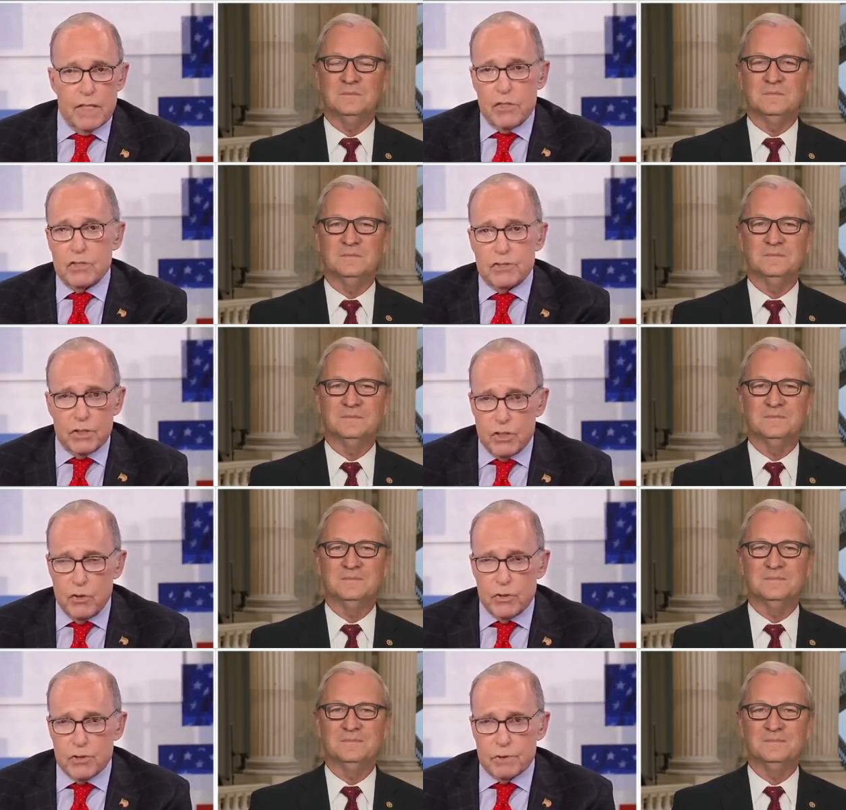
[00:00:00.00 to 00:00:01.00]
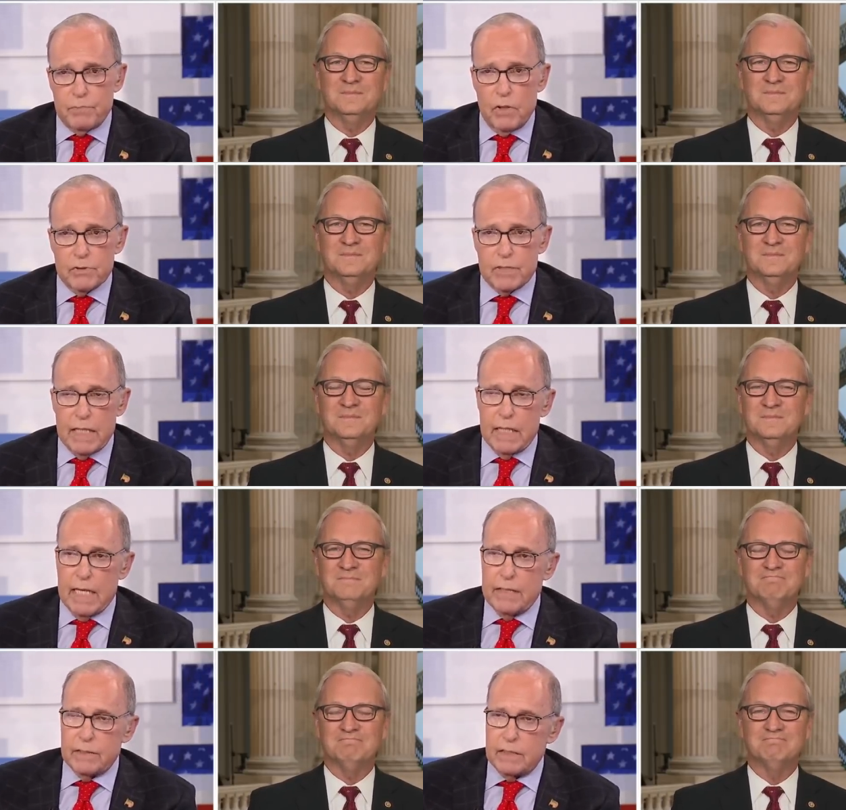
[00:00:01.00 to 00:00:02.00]
Speaker 1: They just, the unions opposed that.
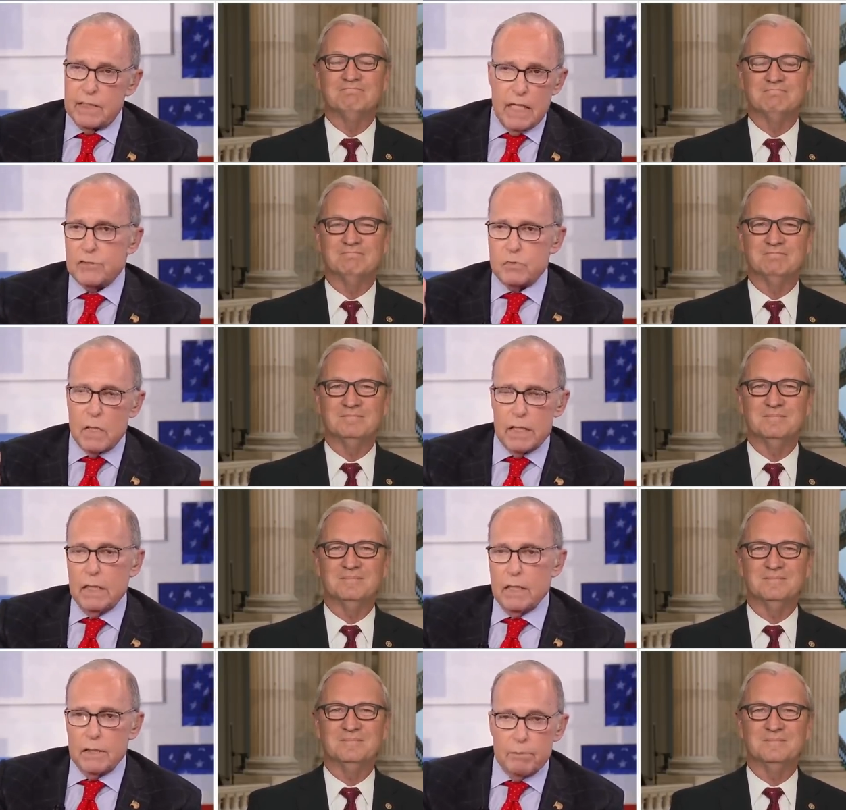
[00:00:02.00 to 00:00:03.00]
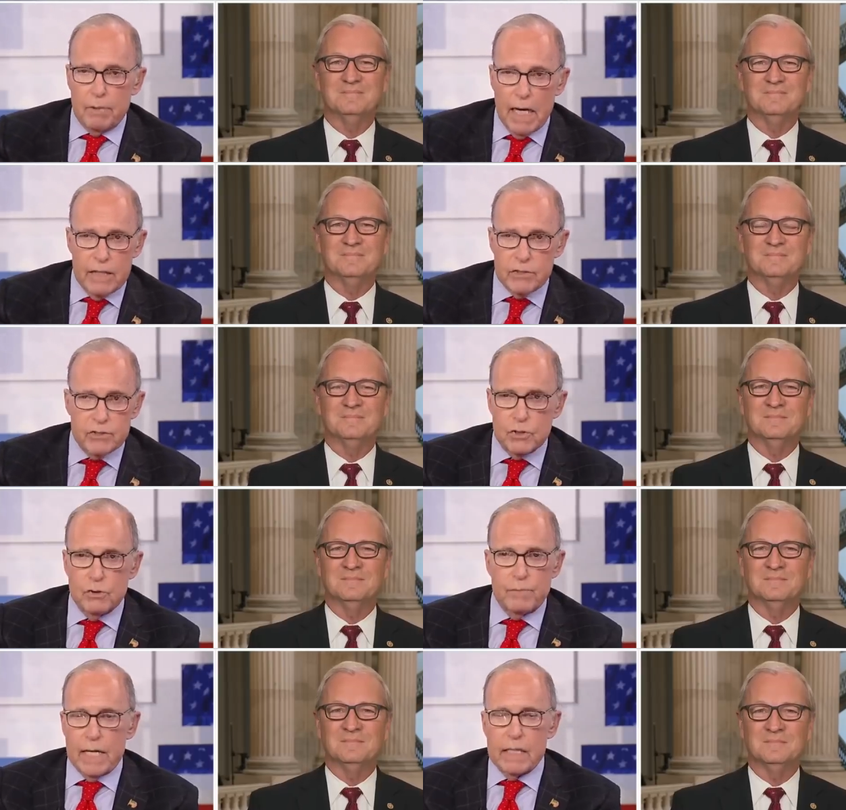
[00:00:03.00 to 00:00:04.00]
And guess what? The Bidens knew
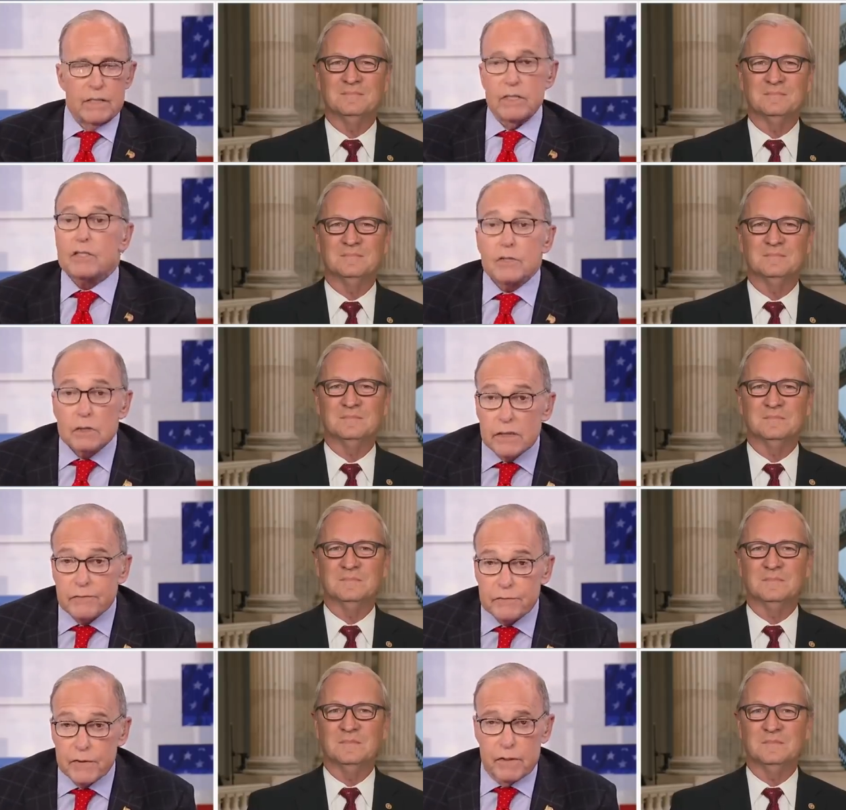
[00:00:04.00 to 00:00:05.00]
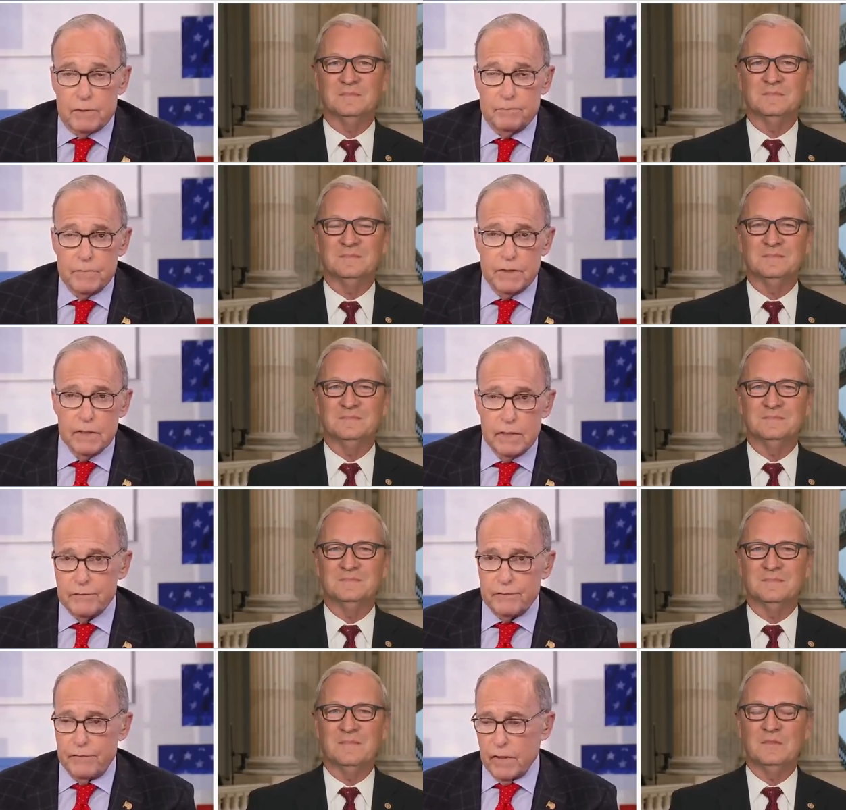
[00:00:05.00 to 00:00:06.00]
about it and didn't lift a finger. Didn't
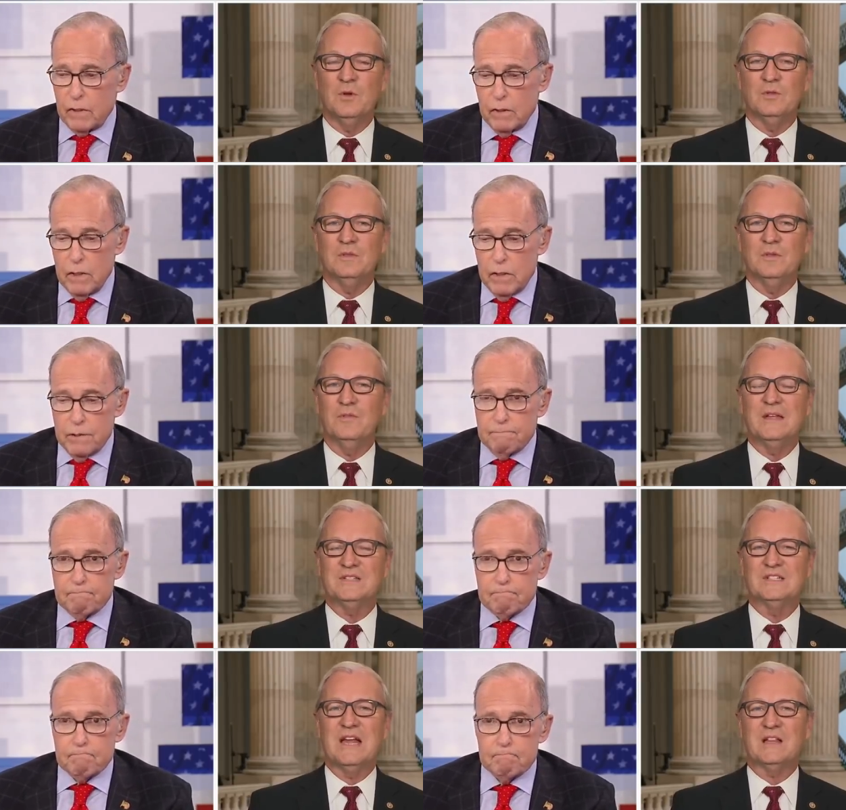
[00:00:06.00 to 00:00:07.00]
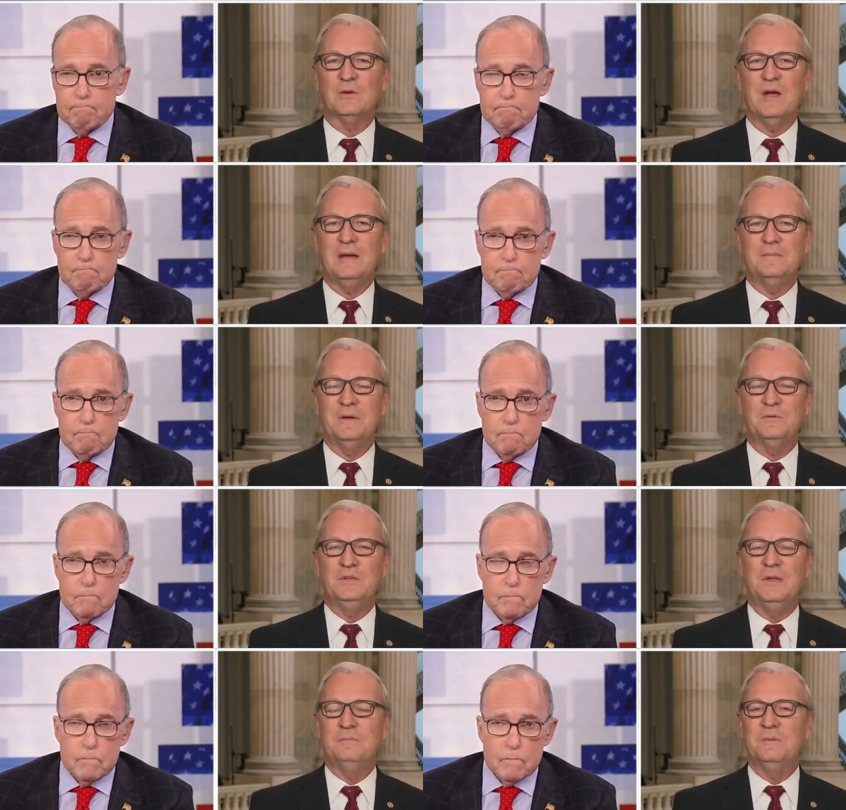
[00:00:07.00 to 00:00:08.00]
Speaker 2: lift a finger. No, no, that's exactly right. But we,
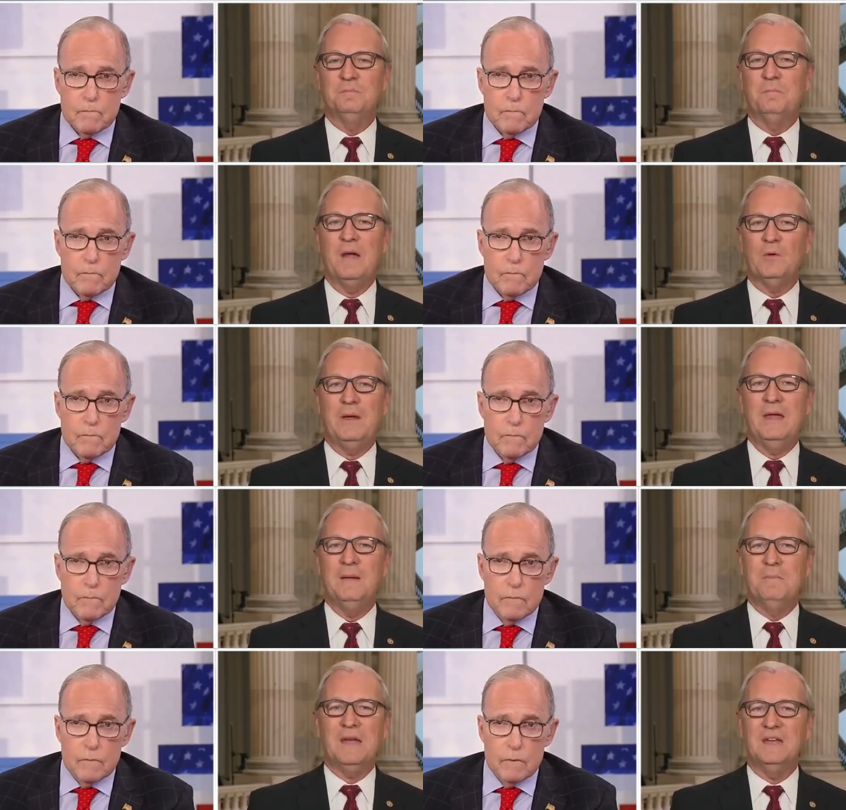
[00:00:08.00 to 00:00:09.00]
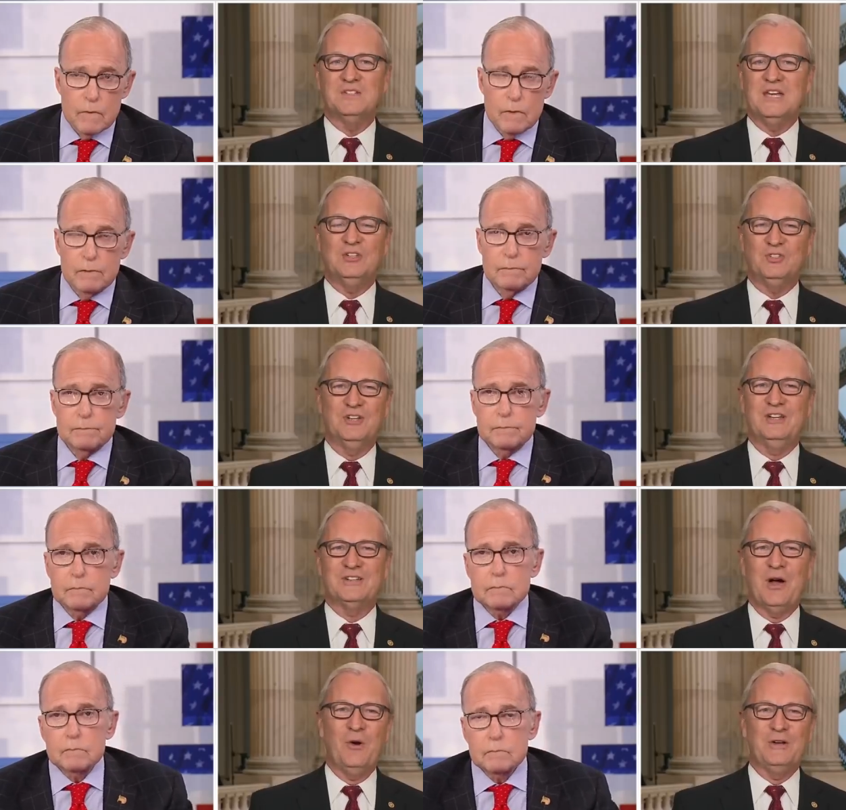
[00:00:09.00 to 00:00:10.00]
by the way, mechanization has
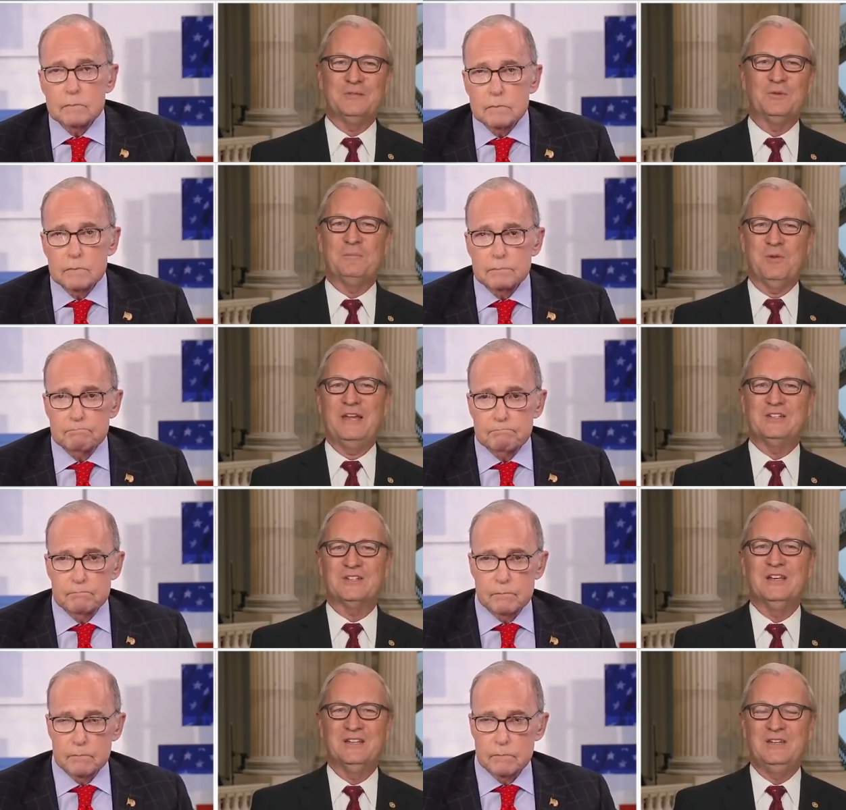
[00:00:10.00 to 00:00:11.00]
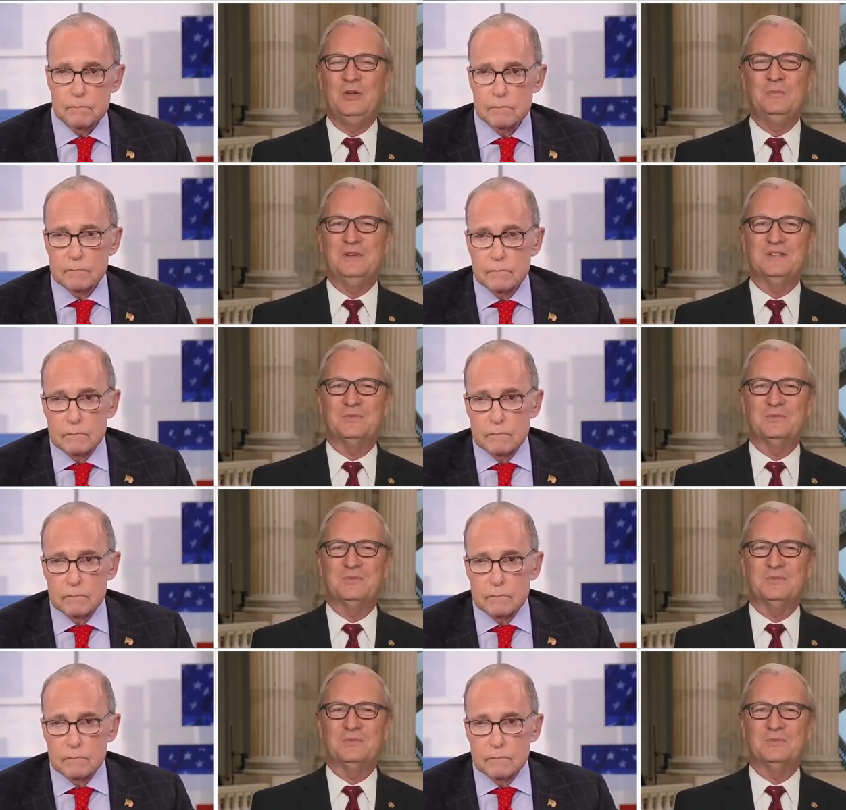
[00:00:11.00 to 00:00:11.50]
always replaced humans